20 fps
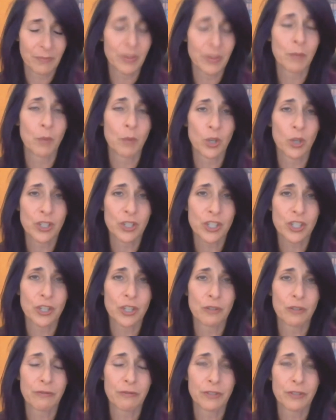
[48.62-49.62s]
the more
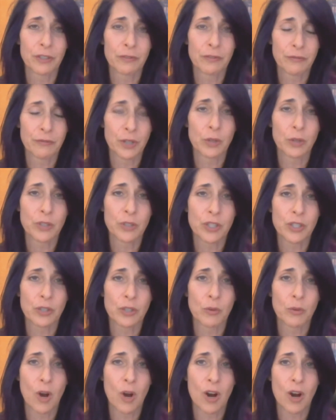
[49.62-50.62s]
so for folks
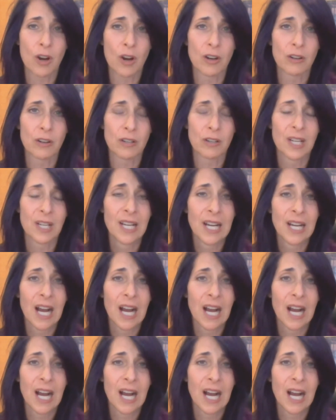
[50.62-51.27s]
who are